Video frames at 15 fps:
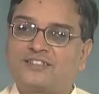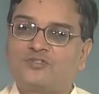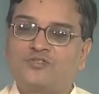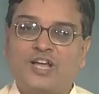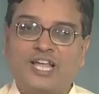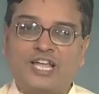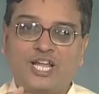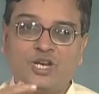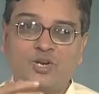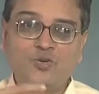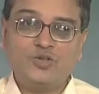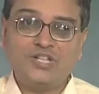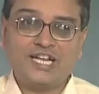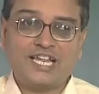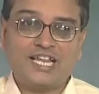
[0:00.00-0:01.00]
So, I can
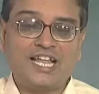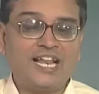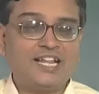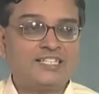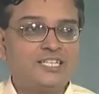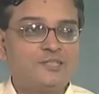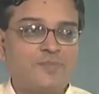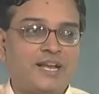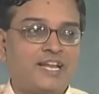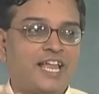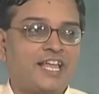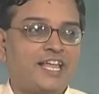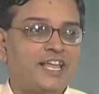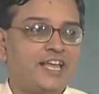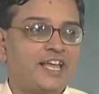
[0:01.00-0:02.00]
do that analysis by
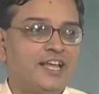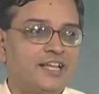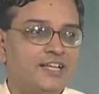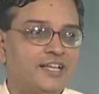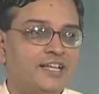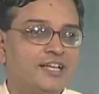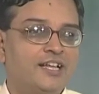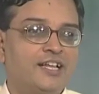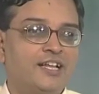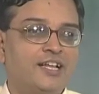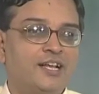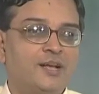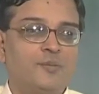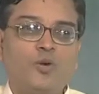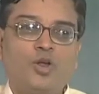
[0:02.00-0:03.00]
taking a
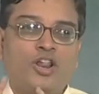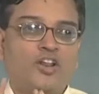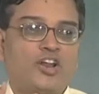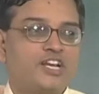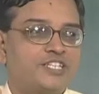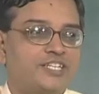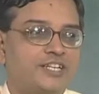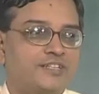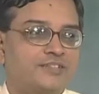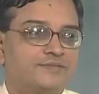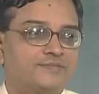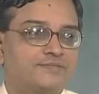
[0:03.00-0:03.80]
Polaroid sheet,